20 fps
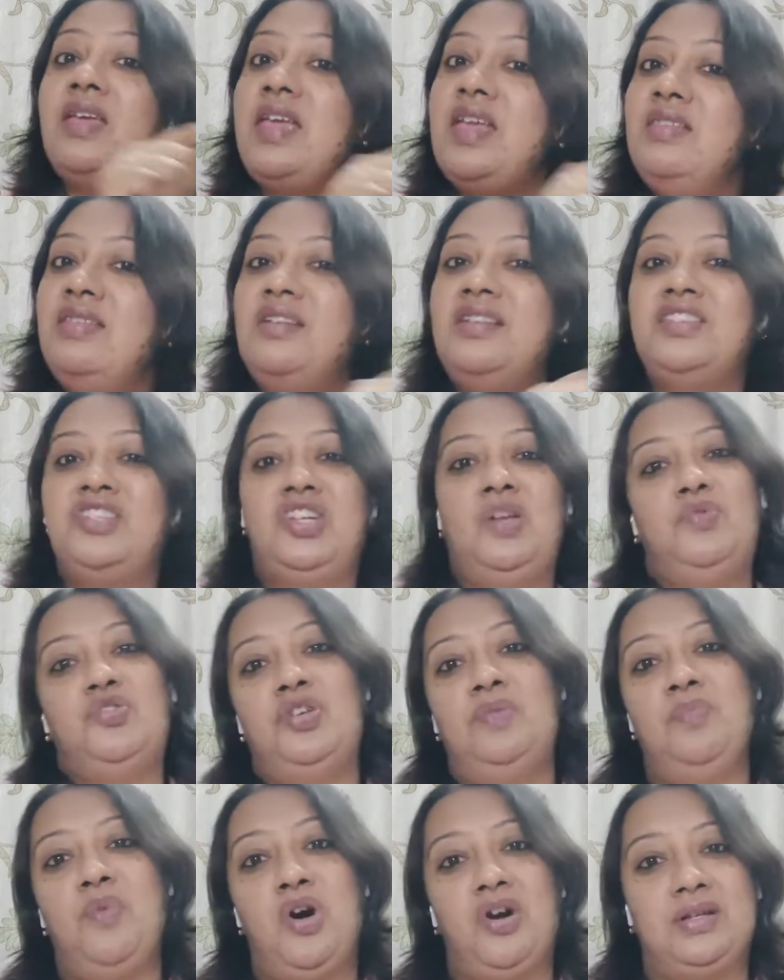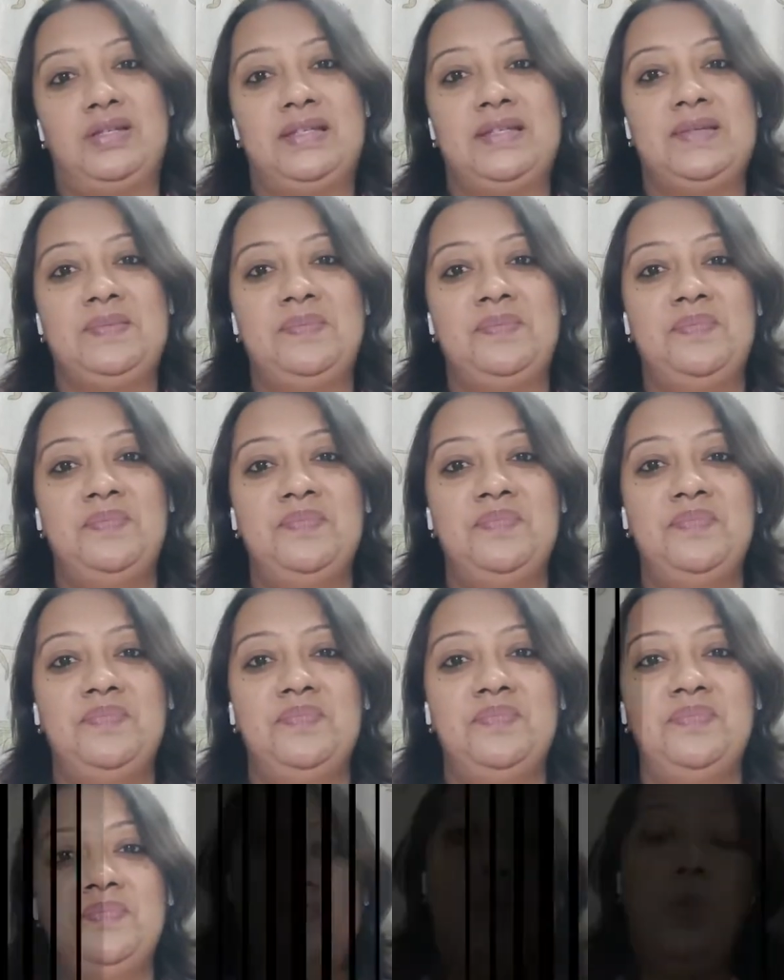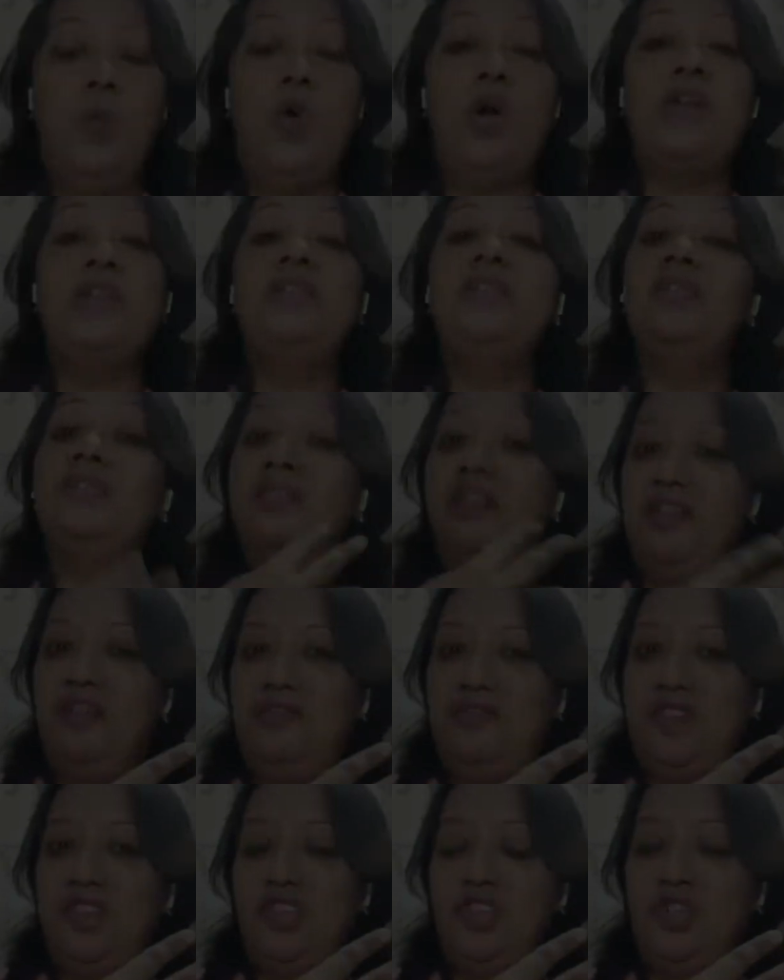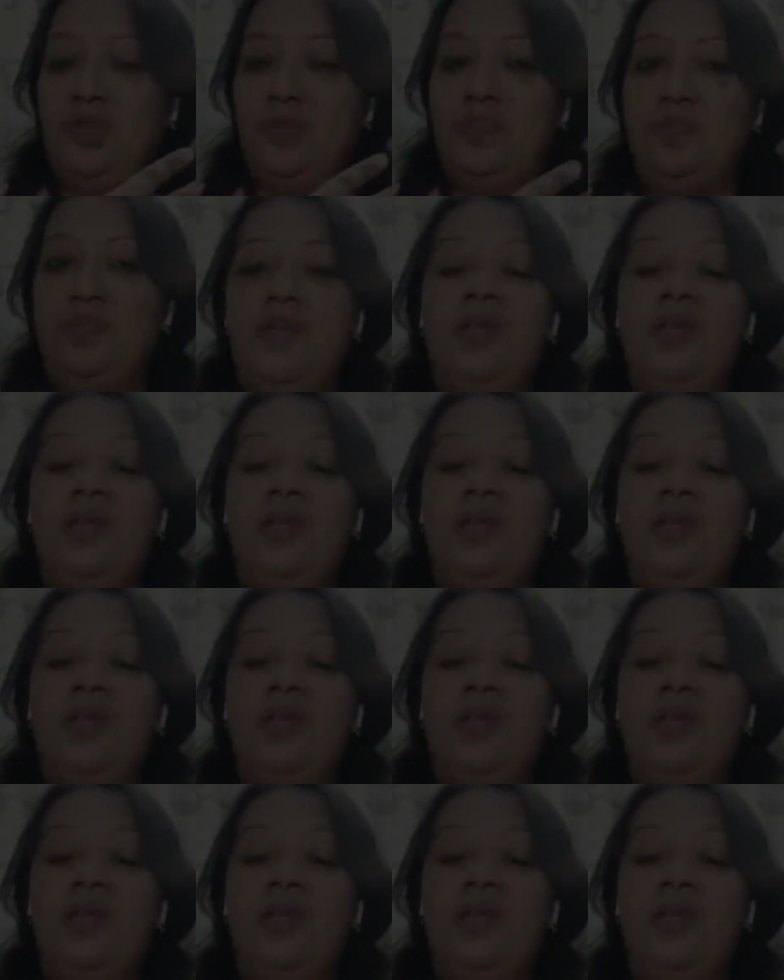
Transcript: in the description box. What is the third feature?